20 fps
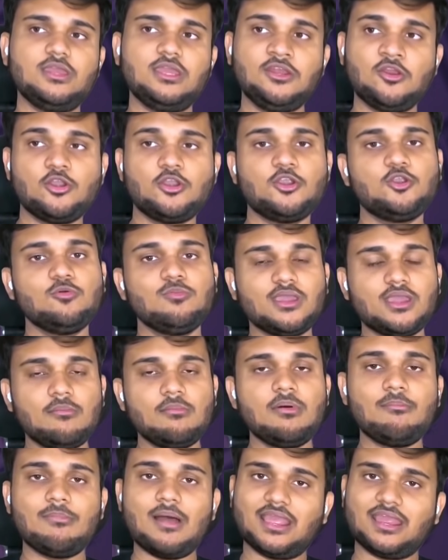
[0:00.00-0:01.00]
in order to
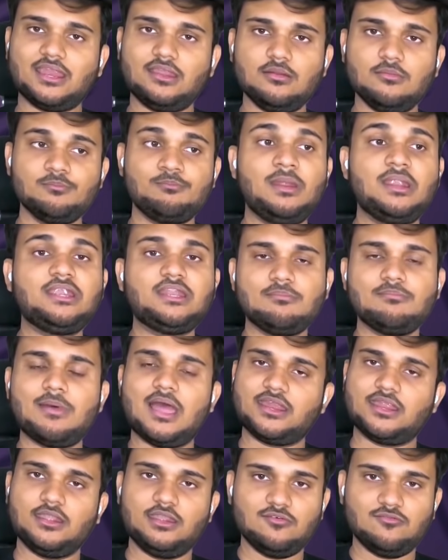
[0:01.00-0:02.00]
become a better
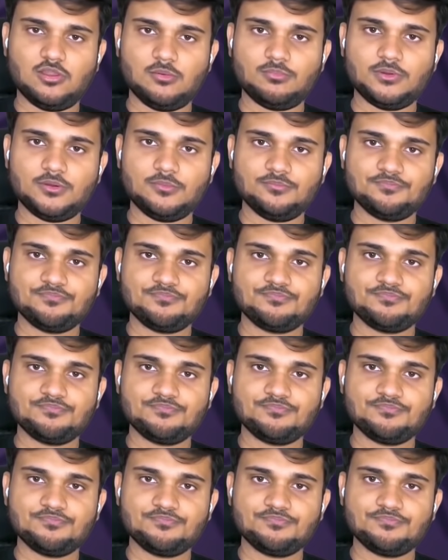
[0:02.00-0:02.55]
backend developer.